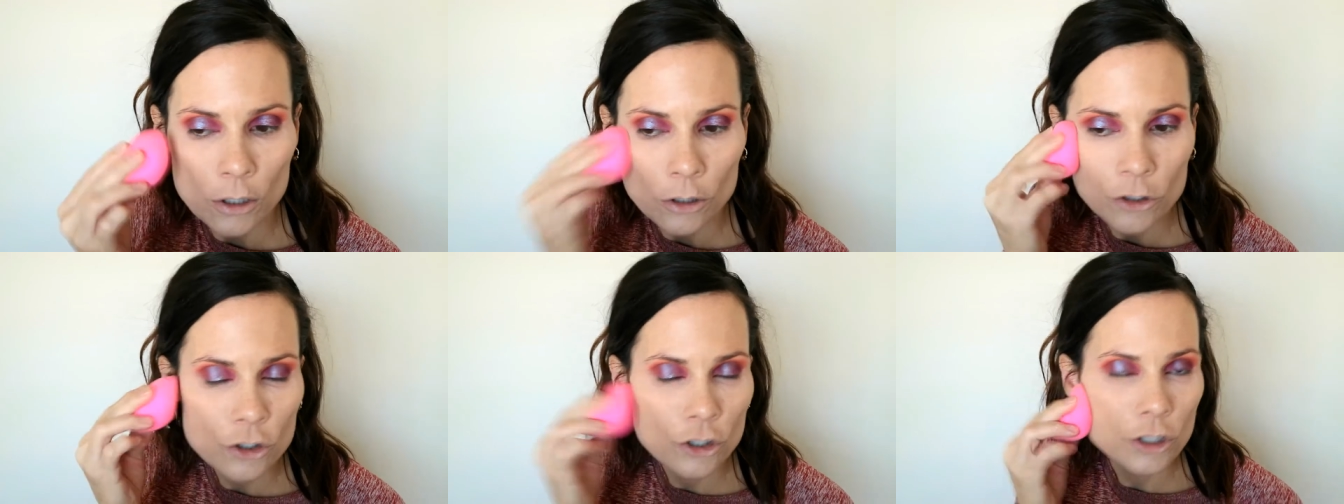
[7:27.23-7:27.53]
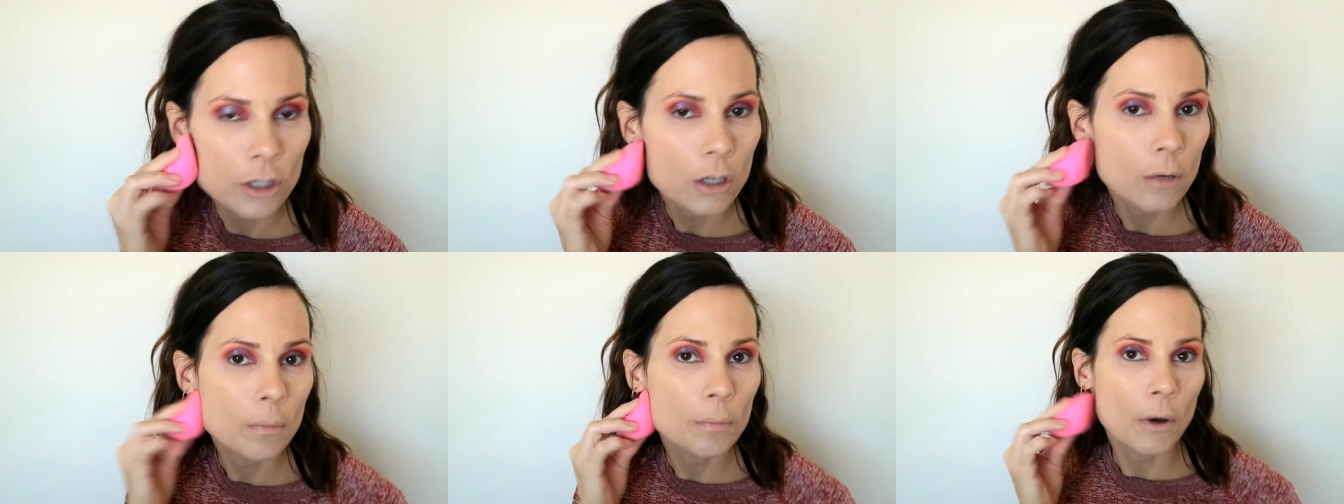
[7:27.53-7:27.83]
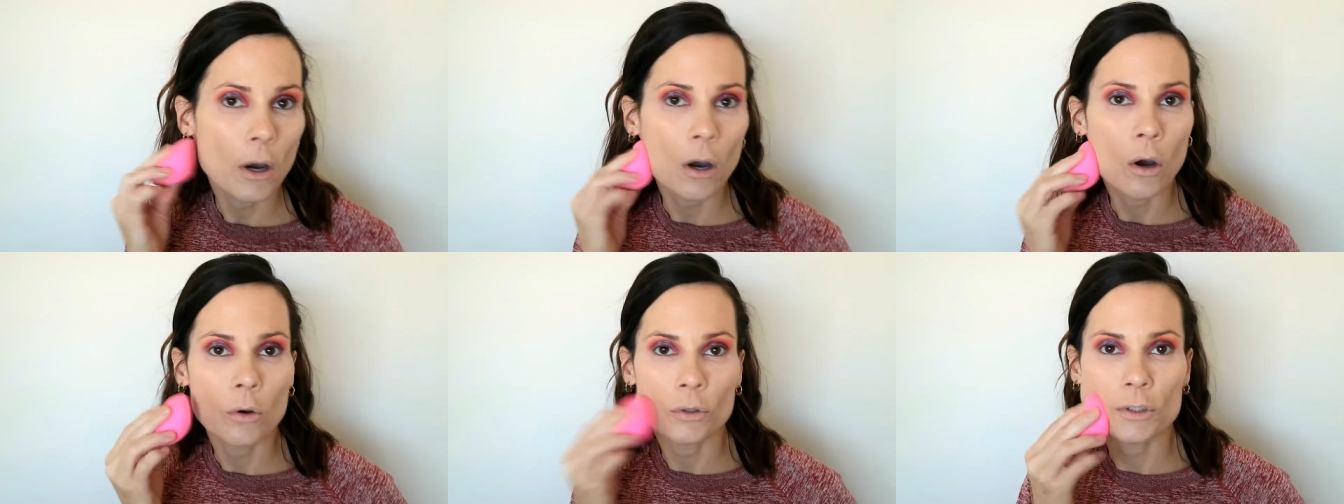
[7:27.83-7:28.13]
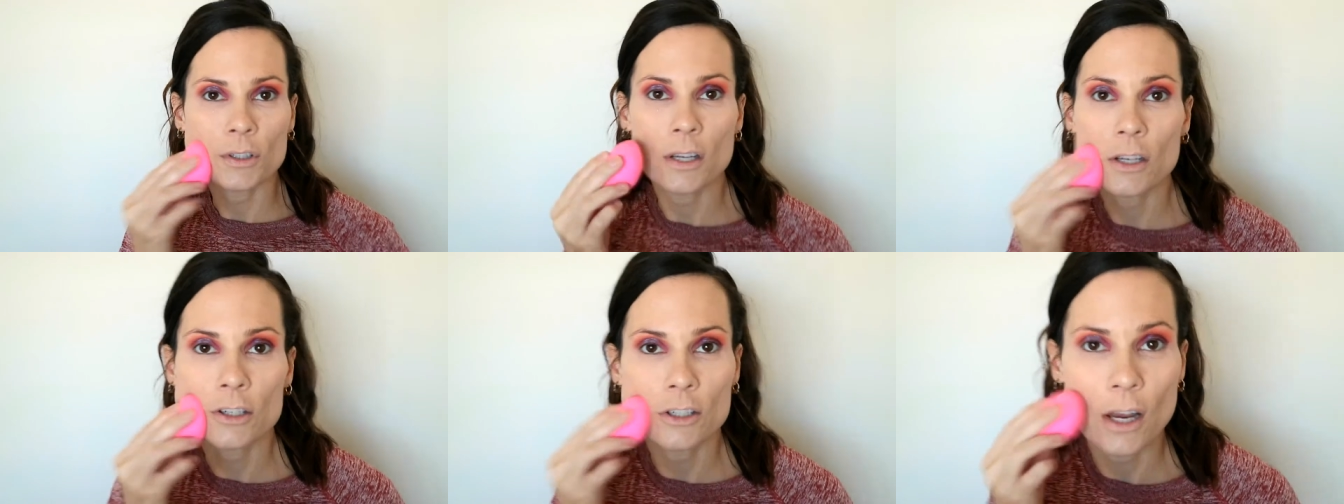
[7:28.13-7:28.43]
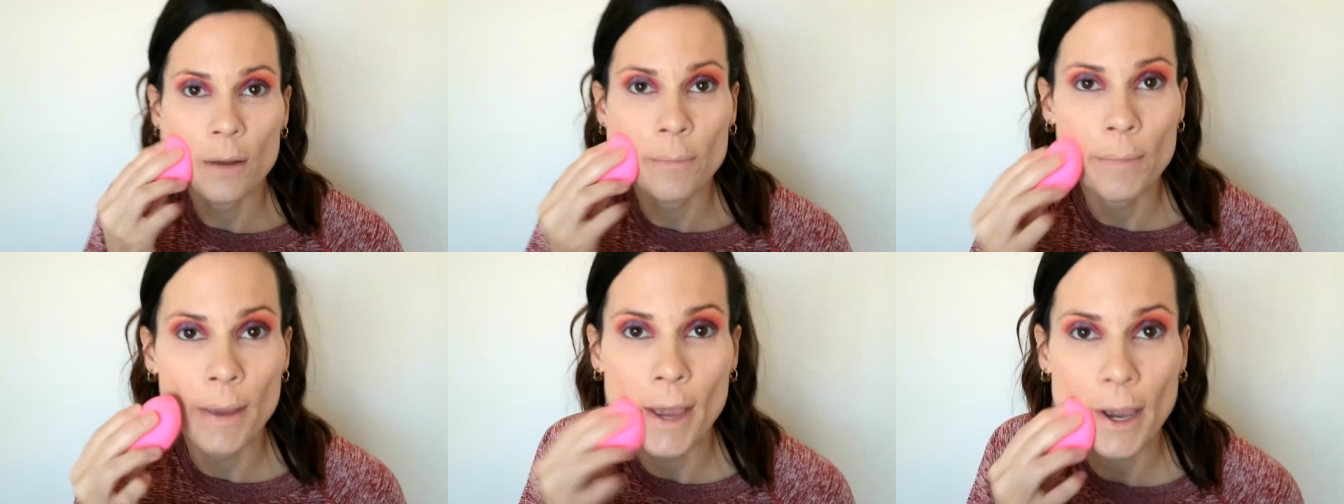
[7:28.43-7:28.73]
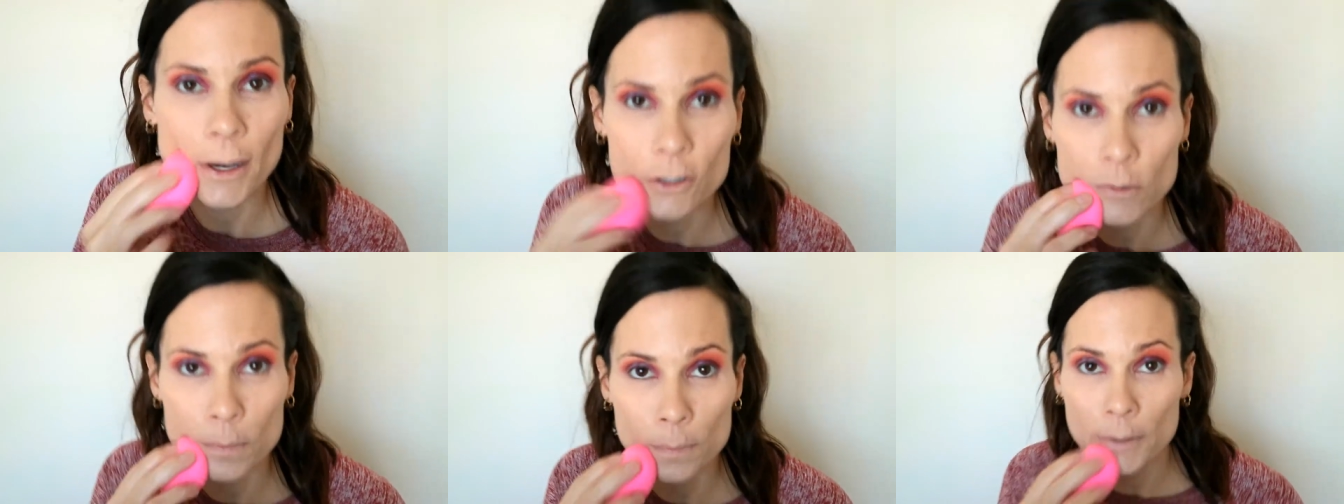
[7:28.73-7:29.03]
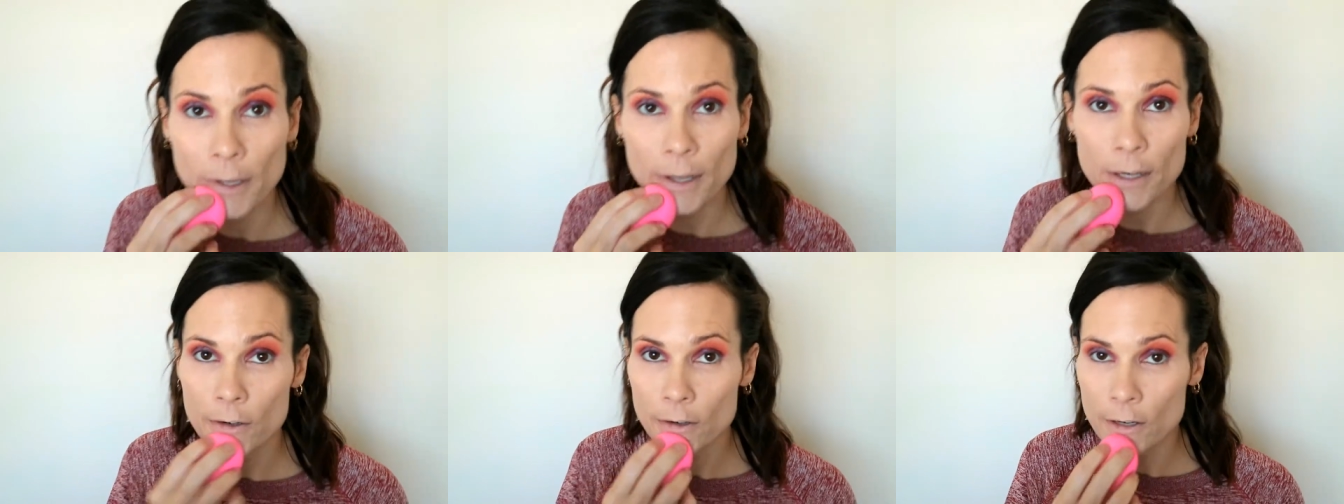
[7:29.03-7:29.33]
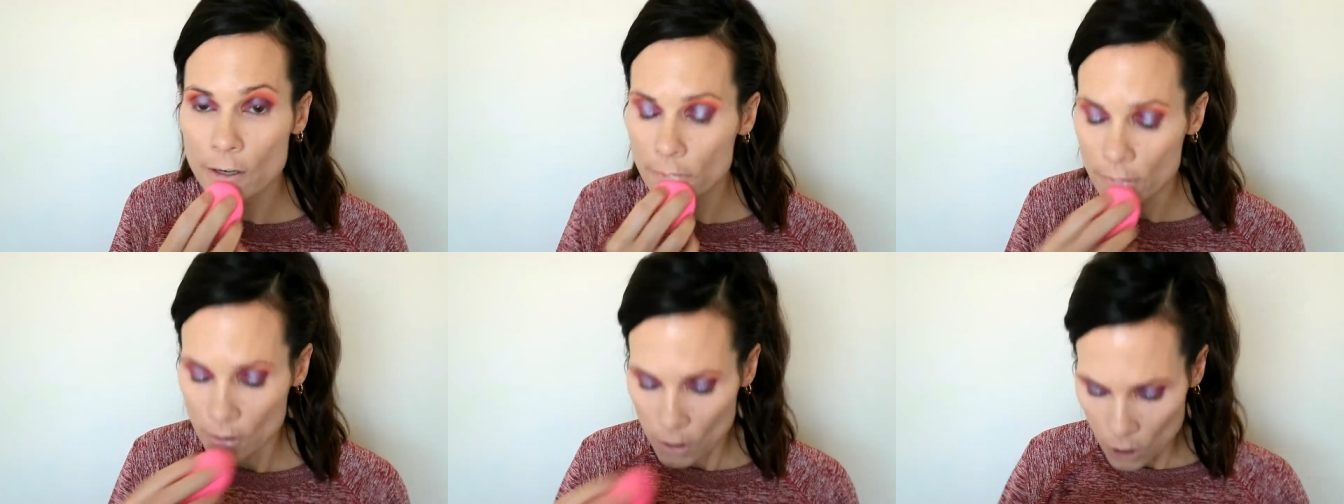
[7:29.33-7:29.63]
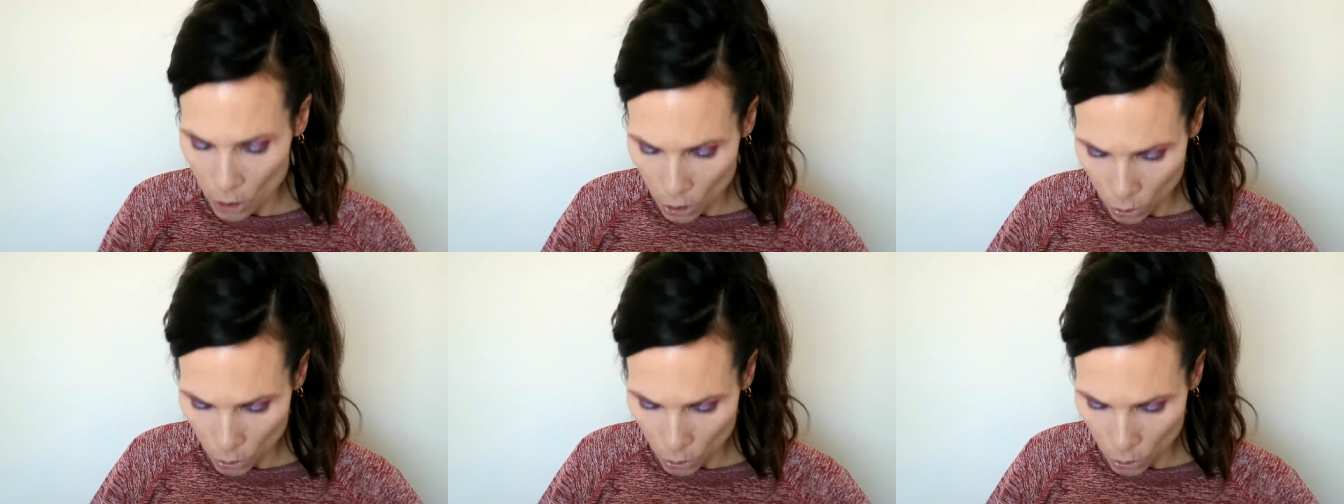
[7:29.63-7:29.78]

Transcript: cheapo TJ Maxx blender,